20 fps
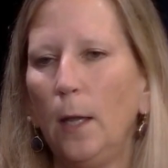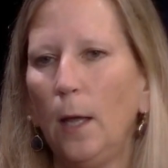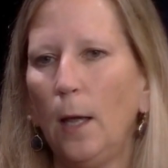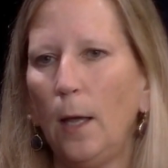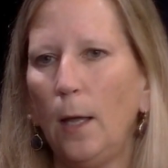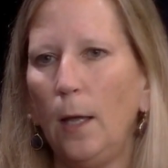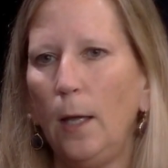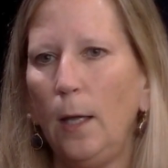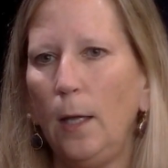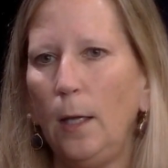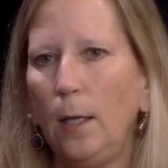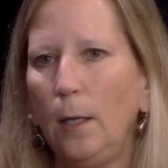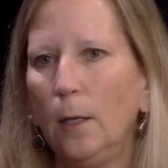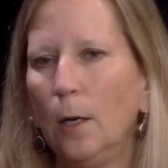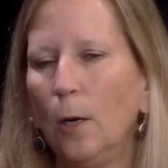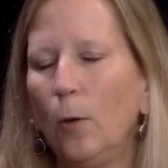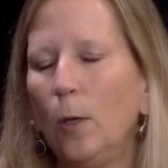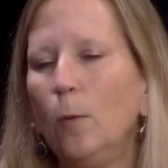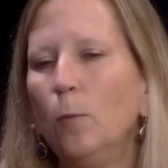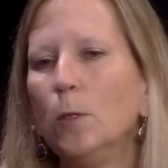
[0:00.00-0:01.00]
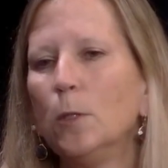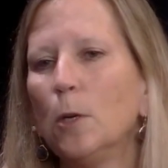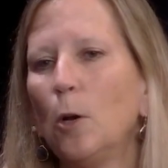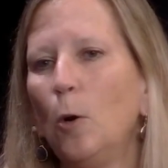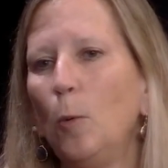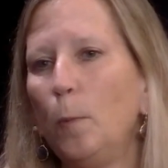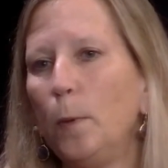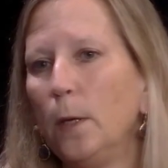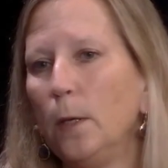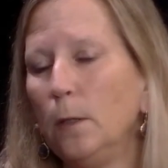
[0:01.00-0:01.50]
He was
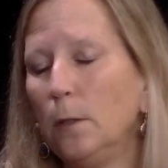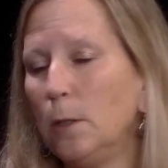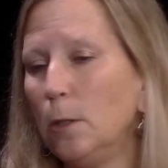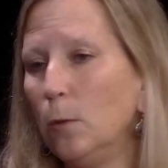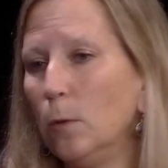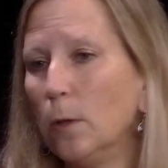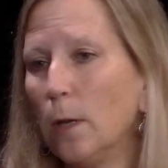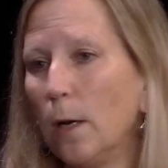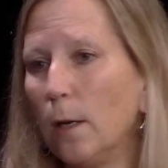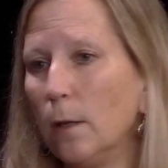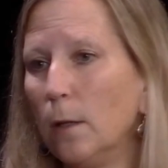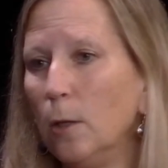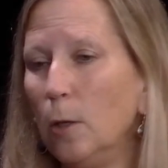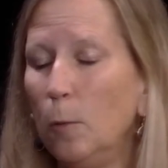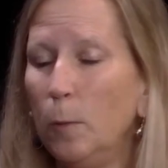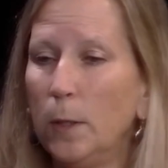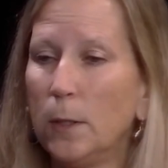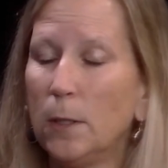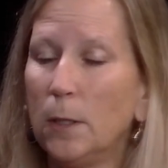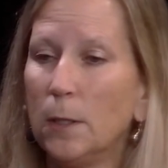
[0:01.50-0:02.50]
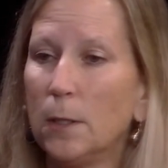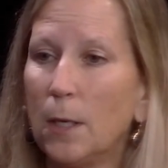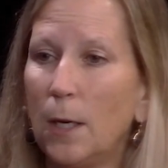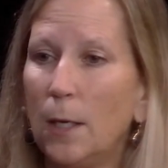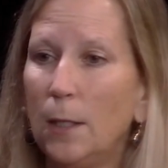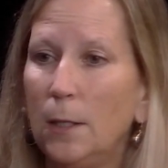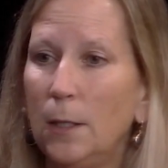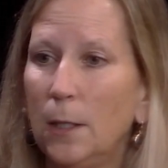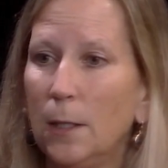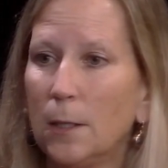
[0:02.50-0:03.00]
open to a lot of the new business
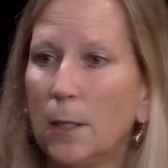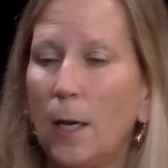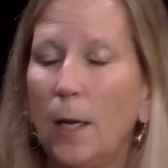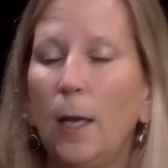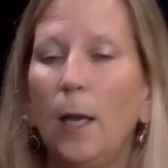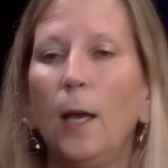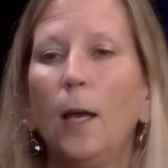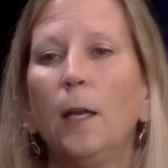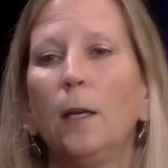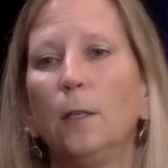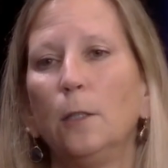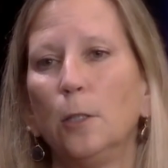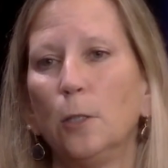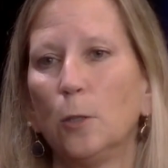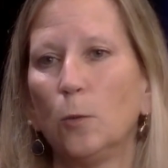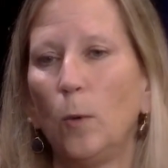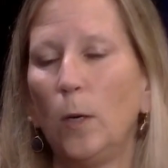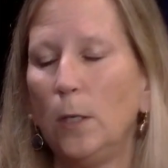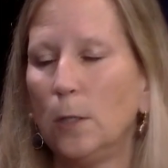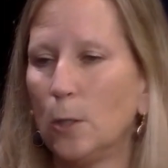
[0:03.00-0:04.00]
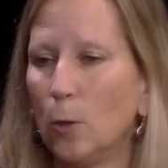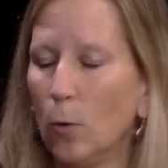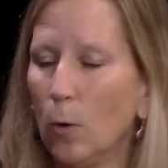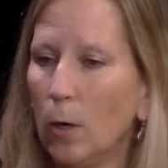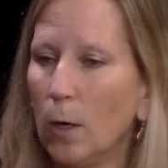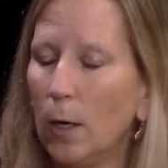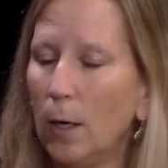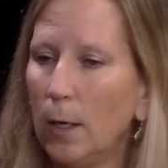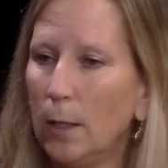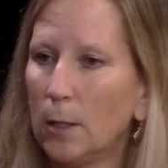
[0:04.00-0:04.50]
ideas I had and just ways to
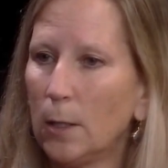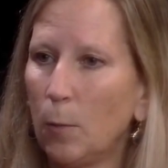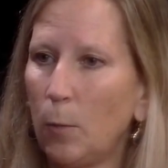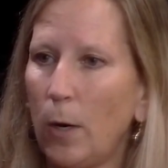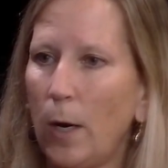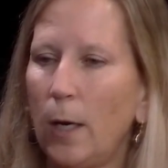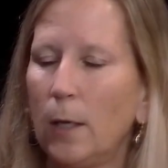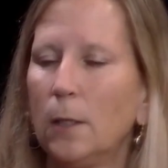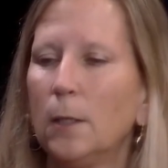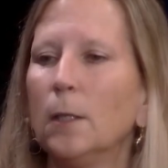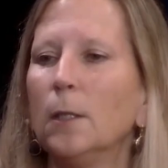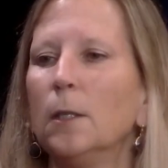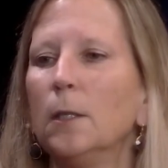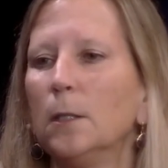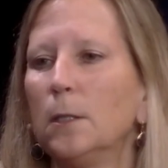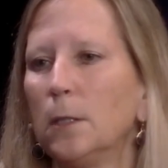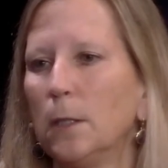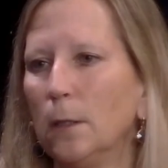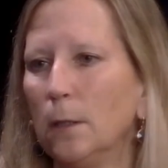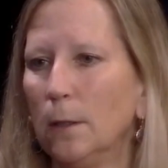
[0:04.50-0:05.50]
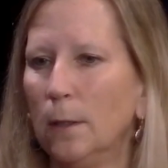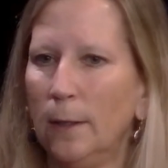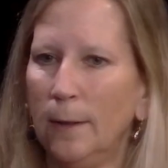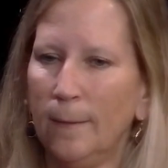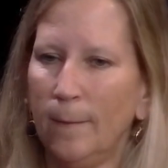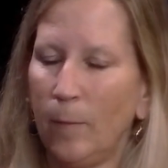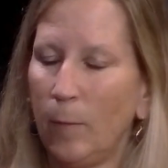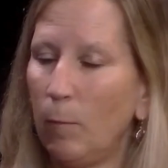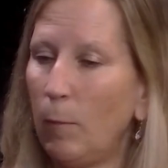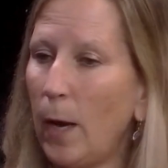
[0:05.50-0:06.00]
organize the practice and
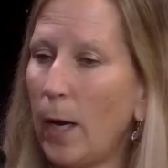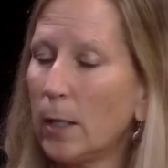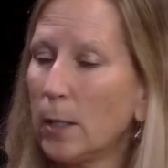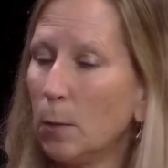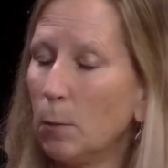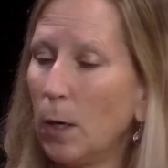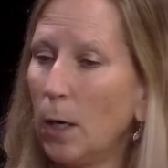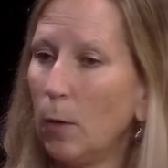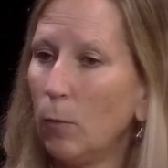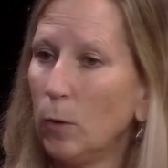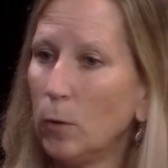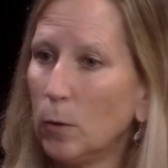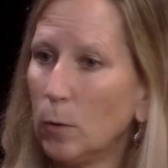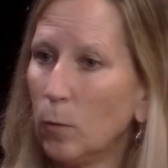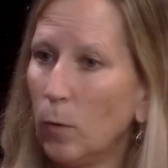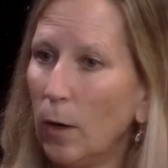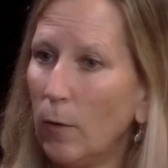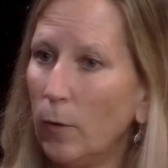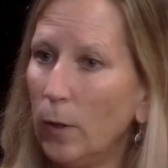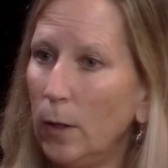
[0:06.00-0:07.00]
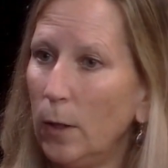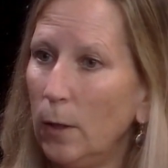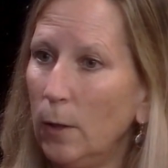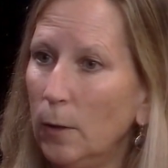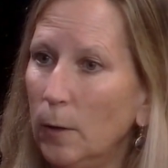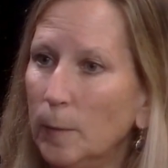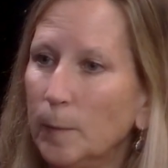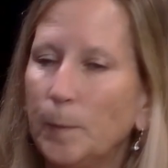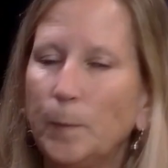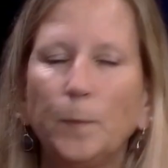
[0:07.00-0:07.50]
maximize
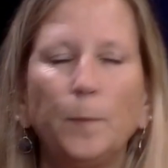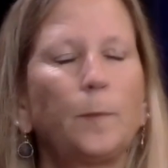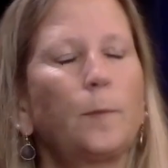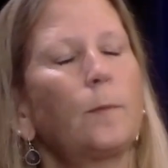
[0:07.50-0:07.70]
revenue.